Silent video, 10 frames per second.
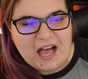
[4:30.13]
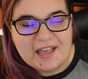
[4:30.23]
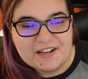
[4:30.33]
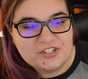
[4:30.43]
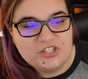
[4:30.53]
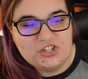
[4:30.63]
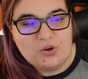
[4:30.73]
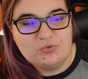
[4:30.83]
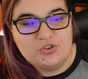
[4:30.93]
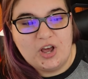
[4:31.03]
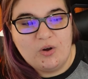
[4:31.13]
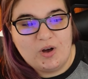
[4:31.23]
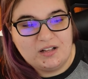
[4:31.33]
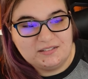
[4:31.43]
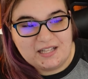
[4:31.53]
I actually don't
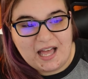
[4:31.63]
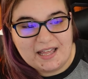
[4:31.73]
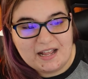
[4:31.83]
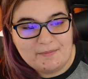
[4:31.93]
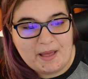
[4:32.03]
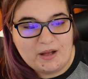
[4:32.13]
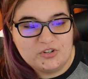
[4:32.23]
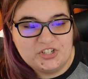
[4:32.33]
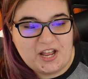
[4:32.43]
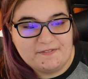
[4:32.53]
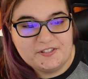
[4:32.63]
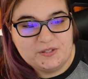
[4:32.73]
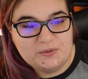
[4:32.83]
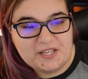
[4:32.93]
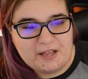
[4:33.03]
know a lot about Chef
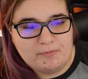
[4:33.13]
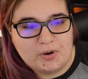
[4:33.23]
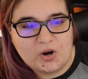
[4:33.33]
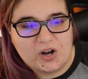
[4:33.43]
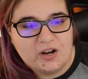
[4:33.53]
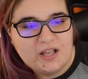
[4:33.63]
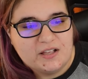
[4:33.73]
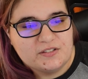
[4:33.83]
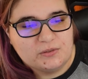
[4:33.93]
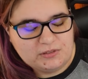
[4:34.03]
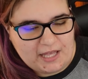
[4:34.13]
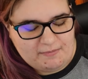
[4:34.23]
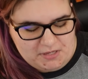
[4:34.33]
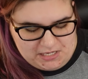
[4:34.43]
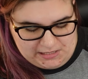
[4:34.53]
Suzanne Barr. So
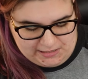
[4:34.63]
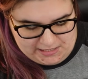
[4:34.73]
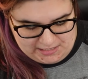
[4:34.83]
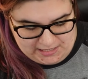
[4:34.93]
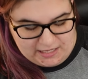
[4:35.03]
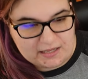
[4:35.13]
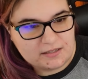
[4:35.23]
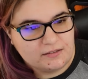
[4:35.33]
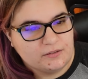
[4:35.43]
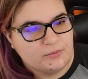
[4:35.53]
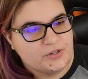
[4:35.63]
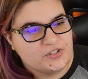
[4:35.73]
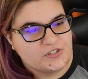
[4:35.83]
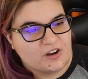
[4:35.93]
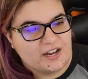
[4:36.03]
let me click in,
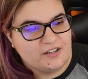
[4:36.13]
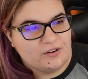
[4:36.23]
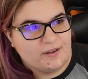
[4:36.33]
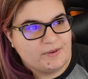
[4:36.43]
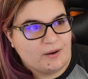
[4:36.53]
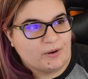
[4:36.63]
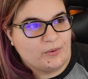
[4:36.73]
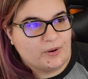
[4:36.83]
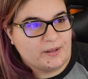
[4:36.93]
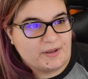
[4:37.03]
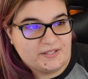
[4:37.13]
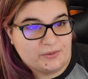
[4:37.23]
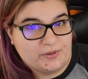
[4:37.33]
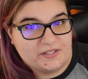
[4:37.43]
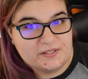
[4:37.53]
which, sorry, I know I'm not recording my
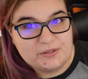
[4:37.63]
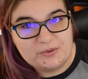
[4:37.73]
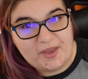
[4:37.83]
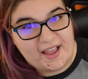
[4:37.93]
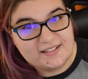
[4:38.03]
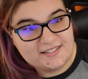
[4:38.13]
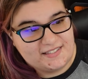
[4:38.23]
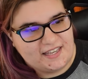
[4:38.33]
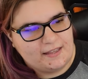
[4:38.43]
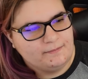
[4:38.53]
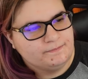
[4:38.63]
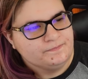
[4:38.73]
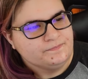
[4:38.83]
screen, so you can't see it.